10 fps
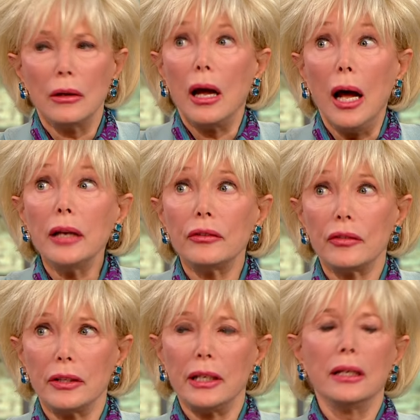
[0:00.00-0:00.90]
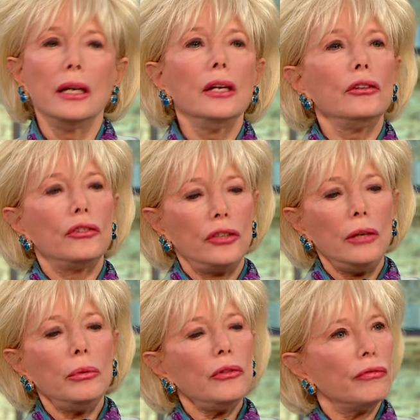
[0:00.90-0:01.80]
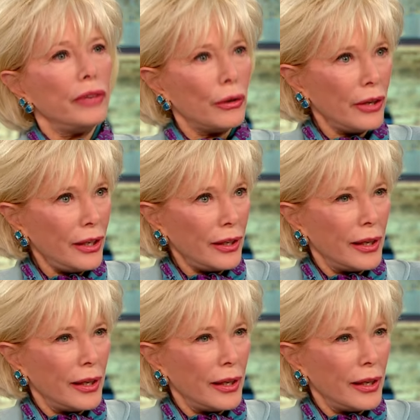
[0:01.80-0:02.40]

Honestly, she was very